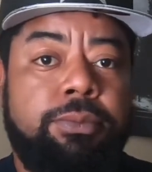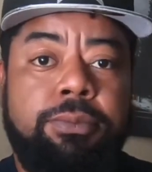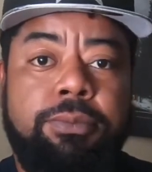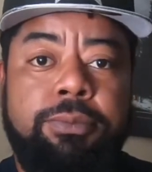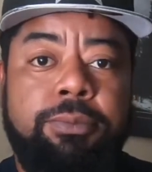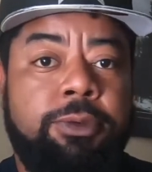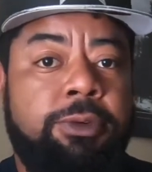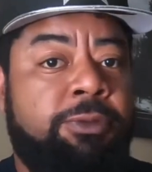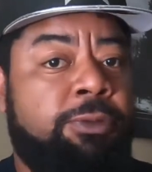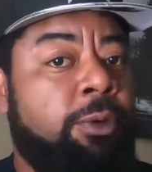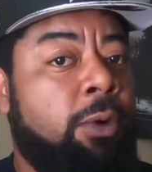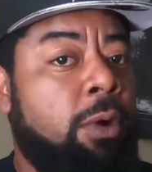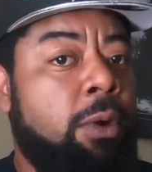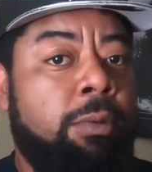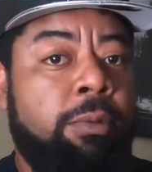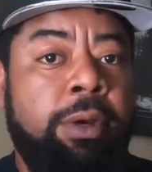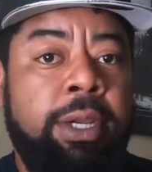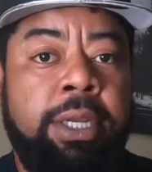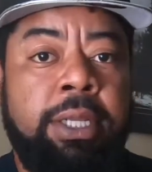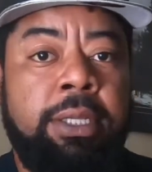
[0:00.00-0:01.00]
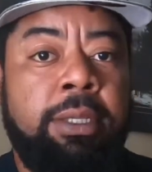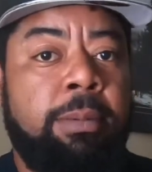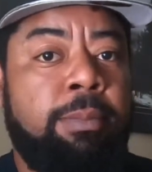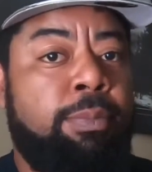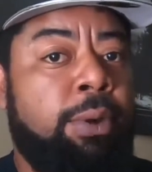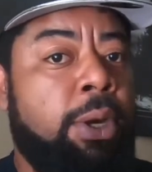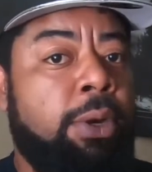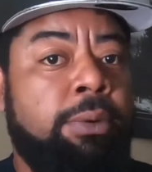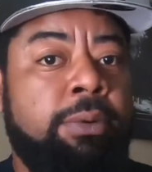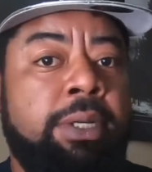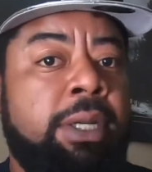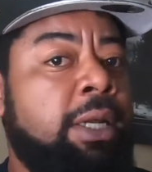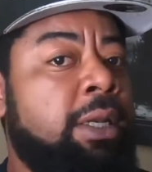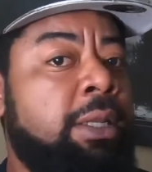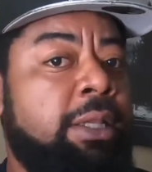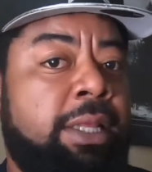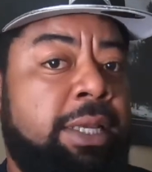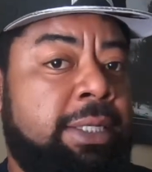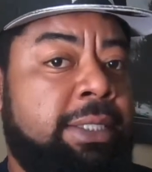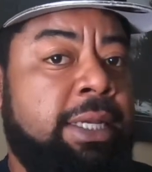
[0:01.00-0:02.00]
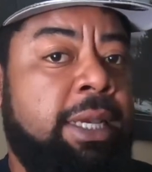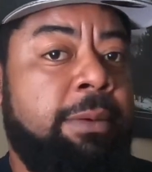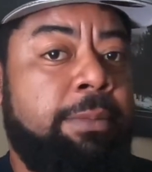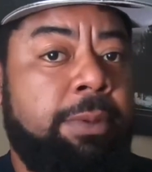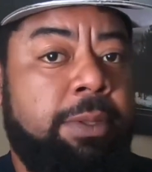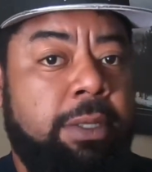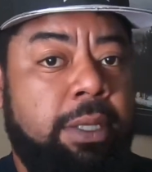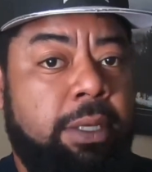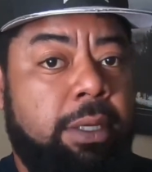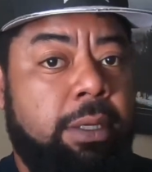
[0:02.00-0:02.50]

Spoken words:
four-wheeler, boat, none of that type of thing.